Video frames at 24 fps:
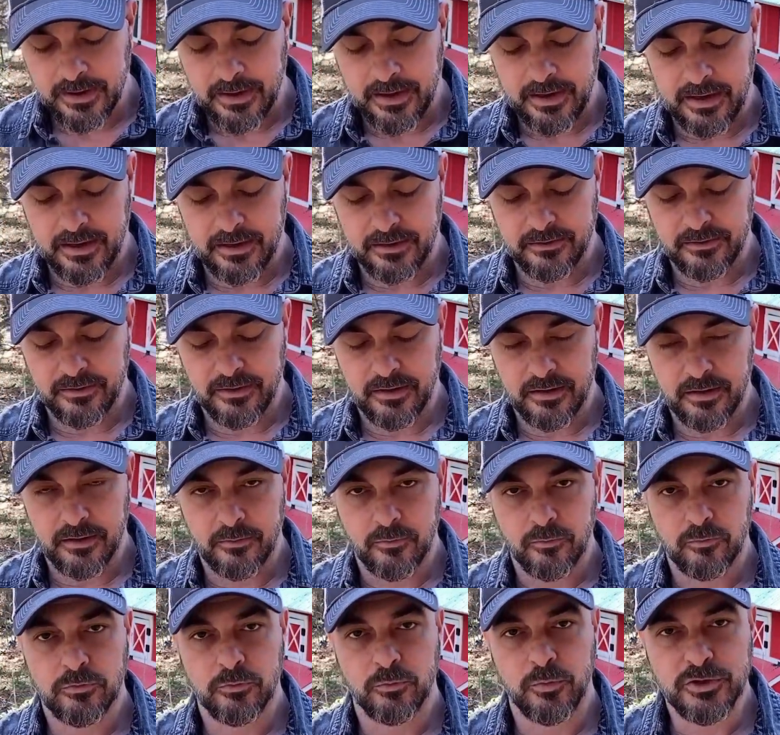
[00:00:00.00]

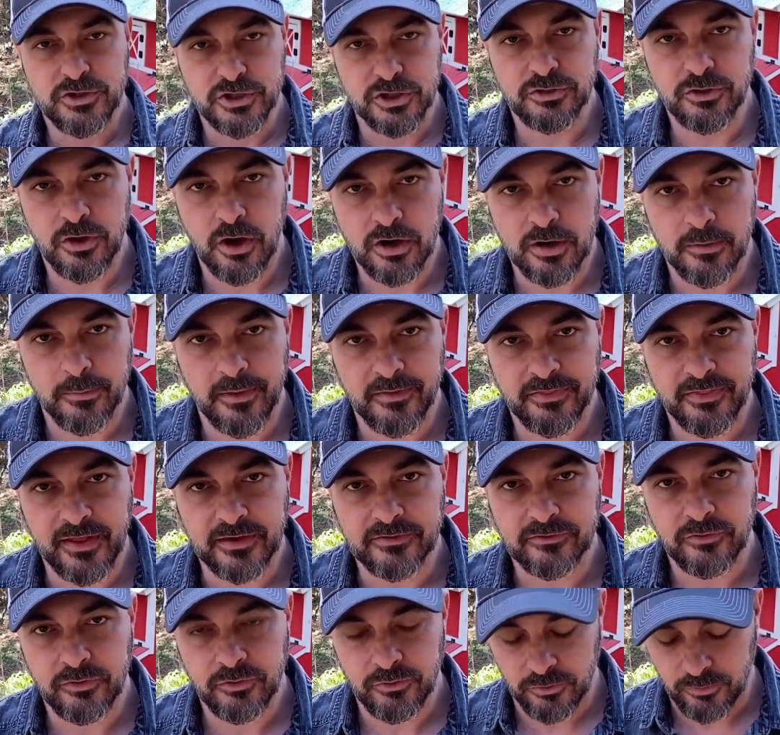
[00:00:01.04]
And we should talk about
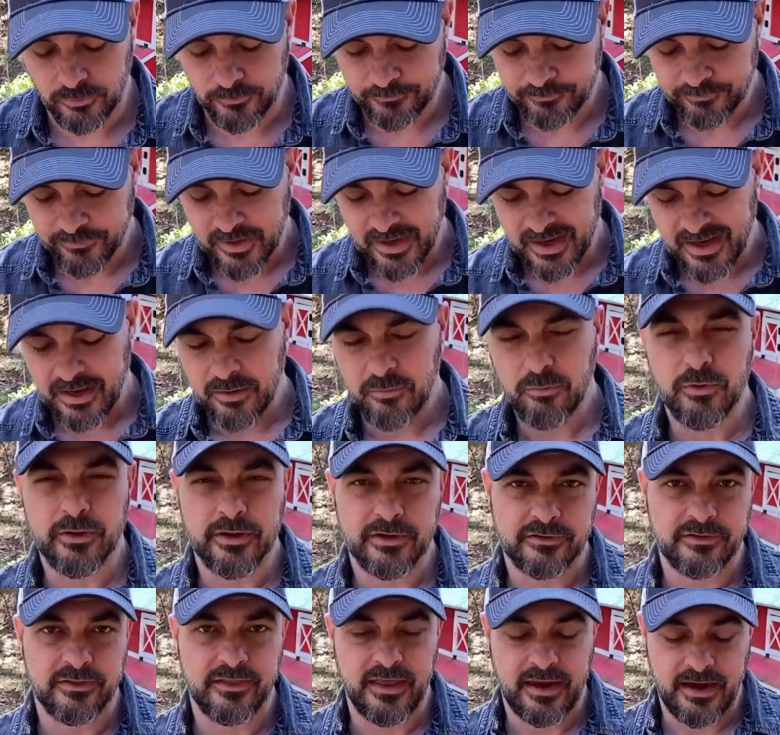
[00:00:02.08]
that too. And we'll
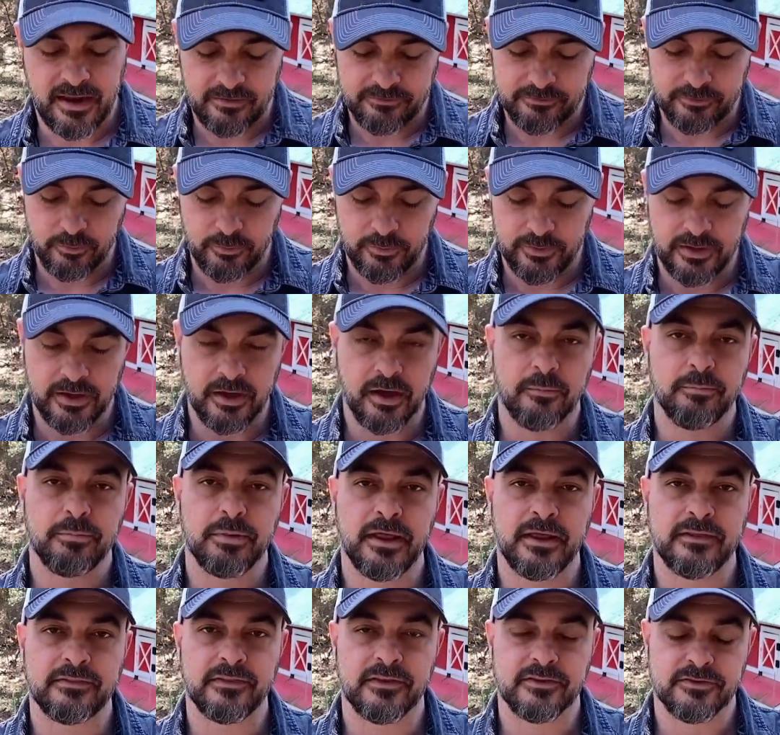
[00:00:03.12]
get to that after we
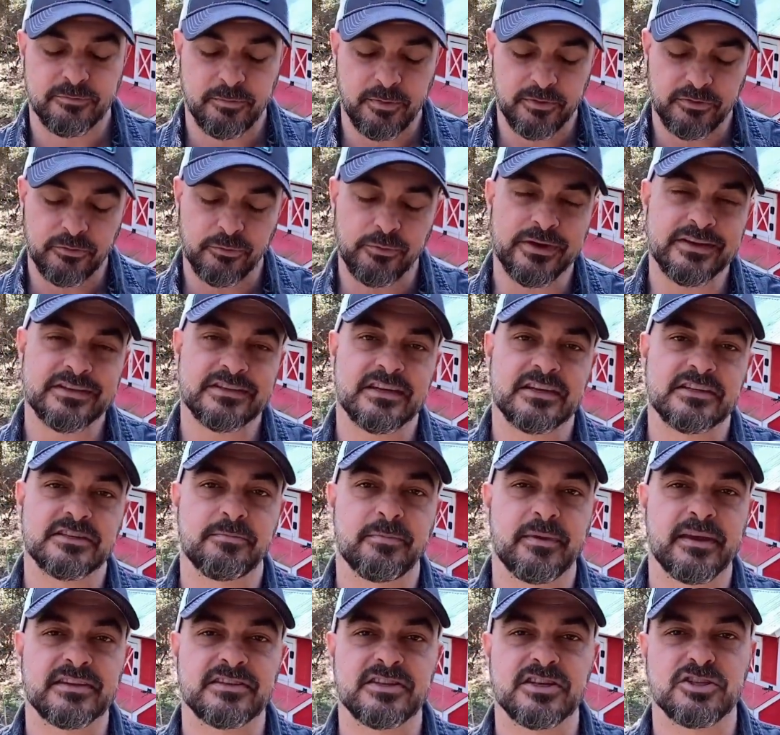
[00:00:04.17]
plant this. But the reason is
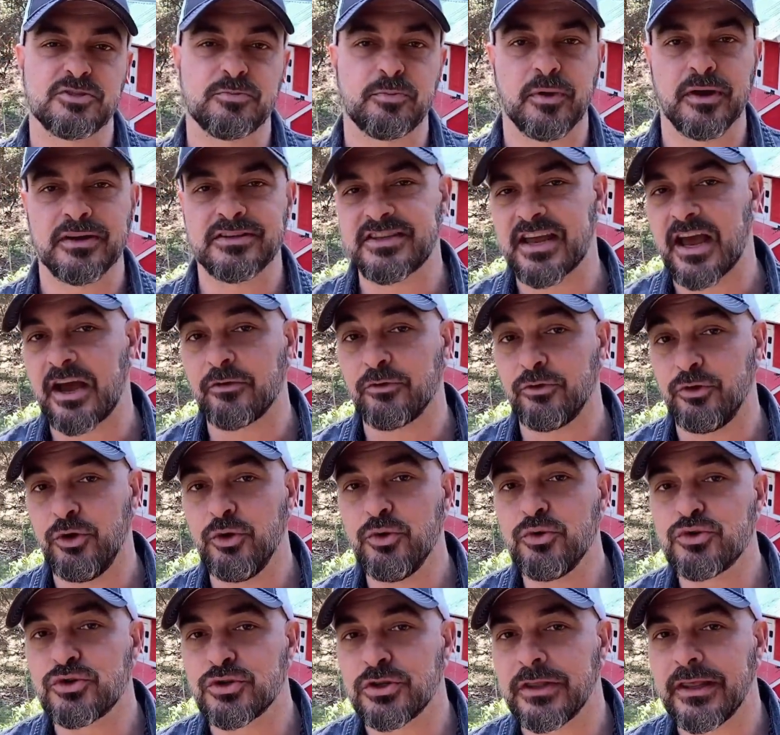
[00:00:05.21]
because it spreads out,
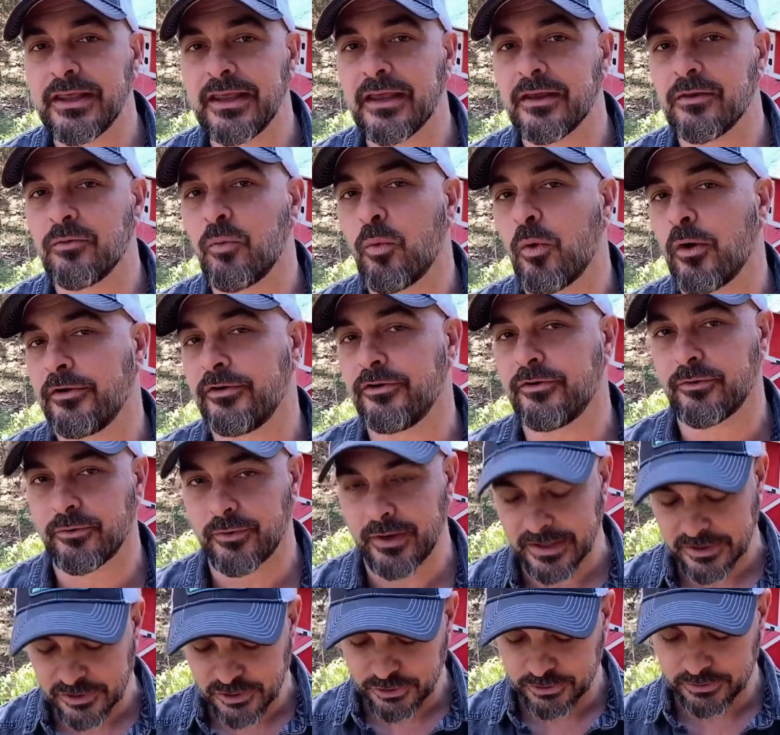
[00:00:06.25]
usually in one
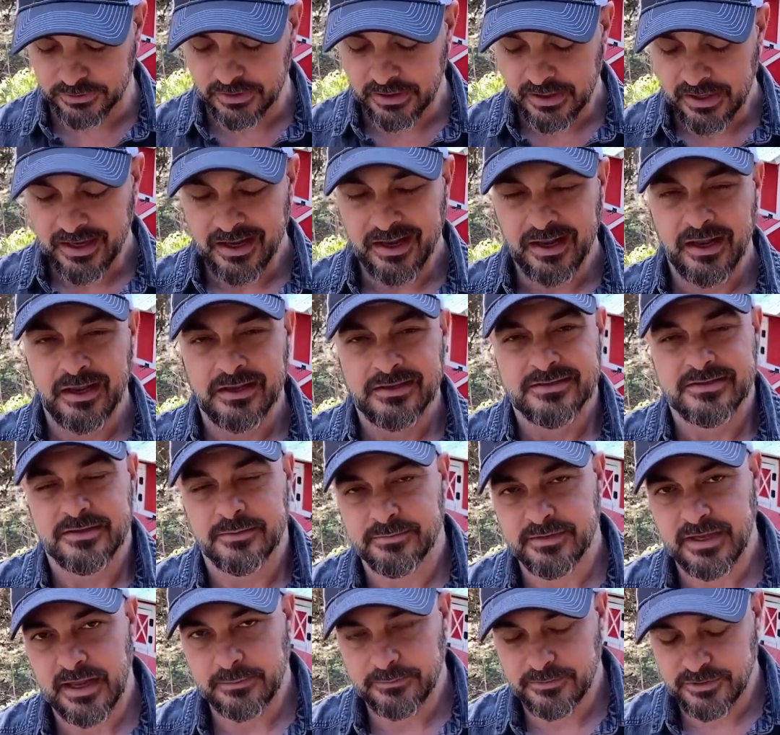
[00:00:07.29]
direction,
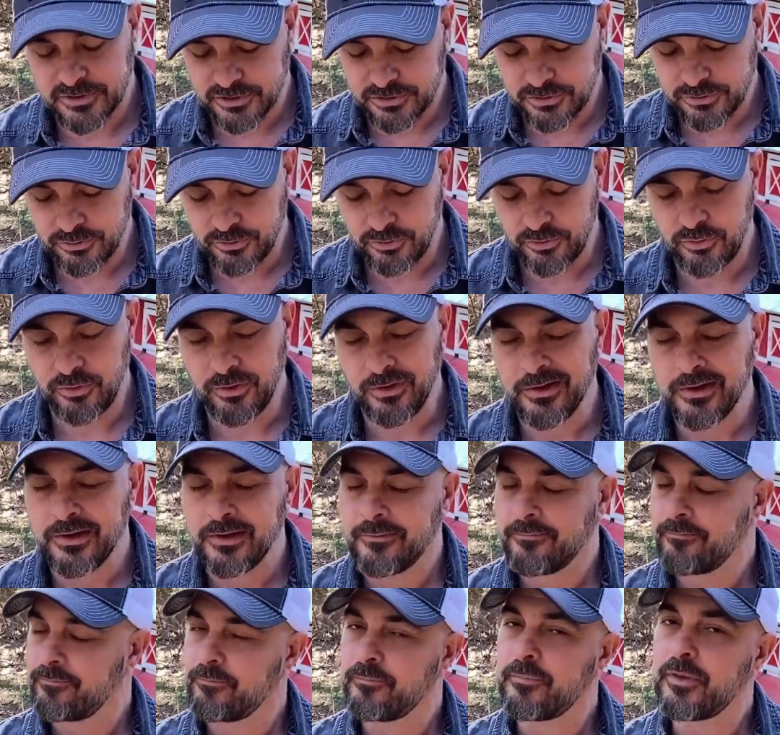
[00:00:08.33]
sometimes two,
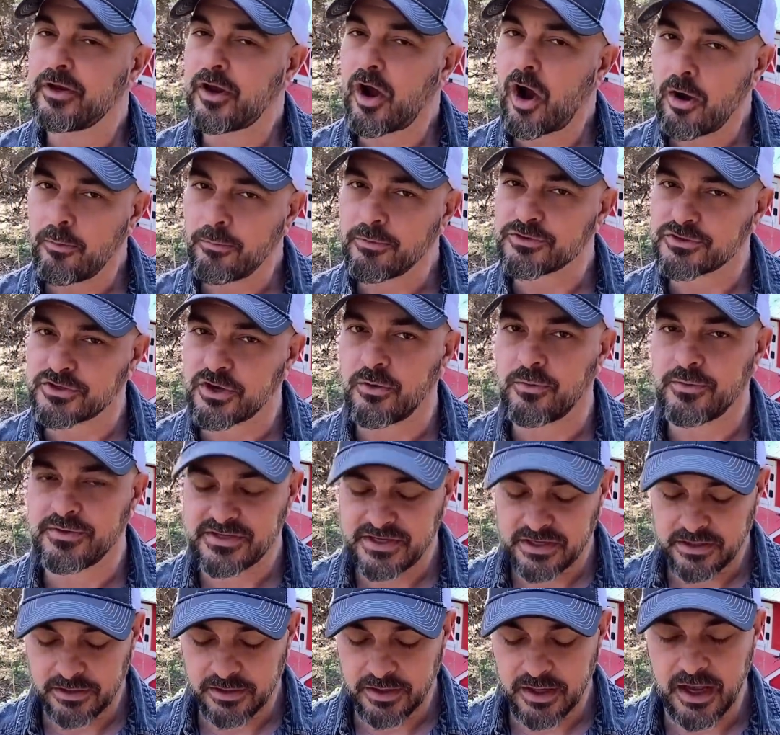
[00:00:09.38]
but almost always
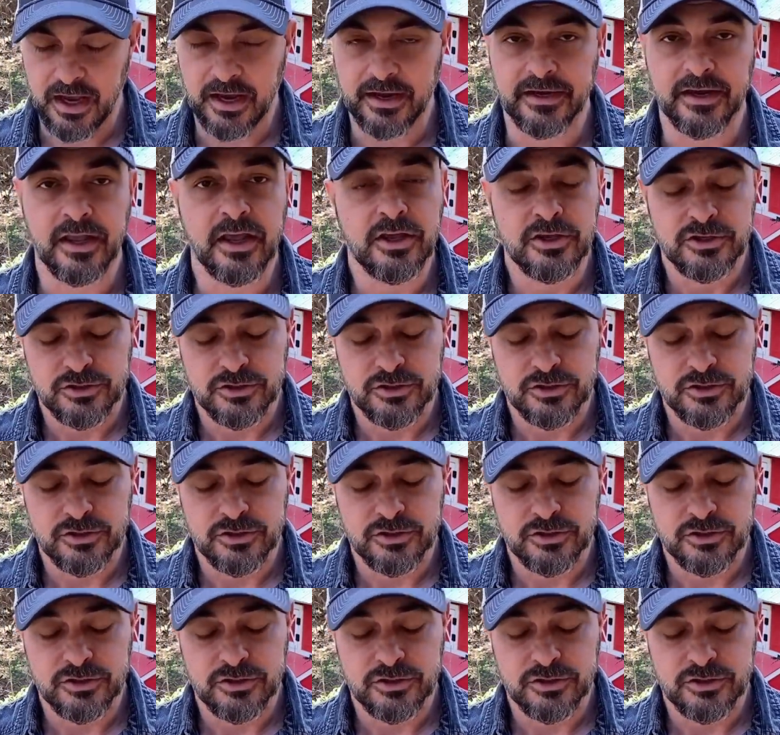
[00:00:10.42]
in a line.